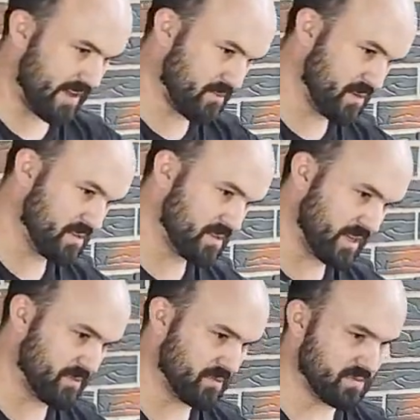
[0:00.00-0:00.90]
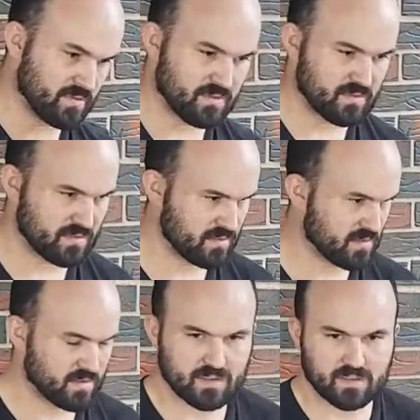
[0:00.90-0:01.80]
from under the table.
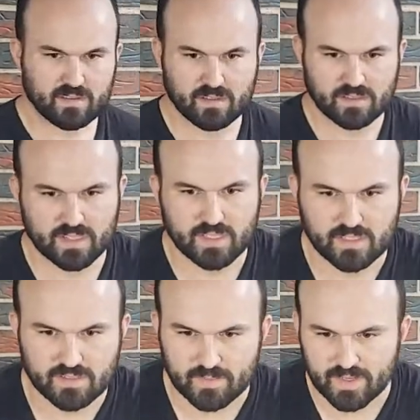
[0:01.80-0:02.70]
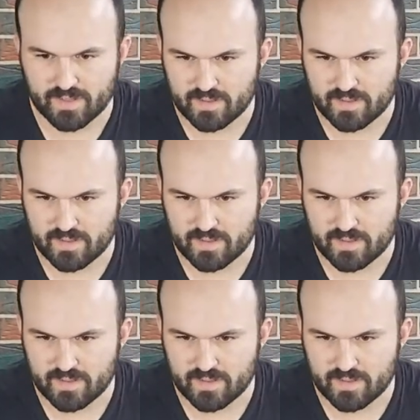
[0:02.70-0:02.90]
These kids, man.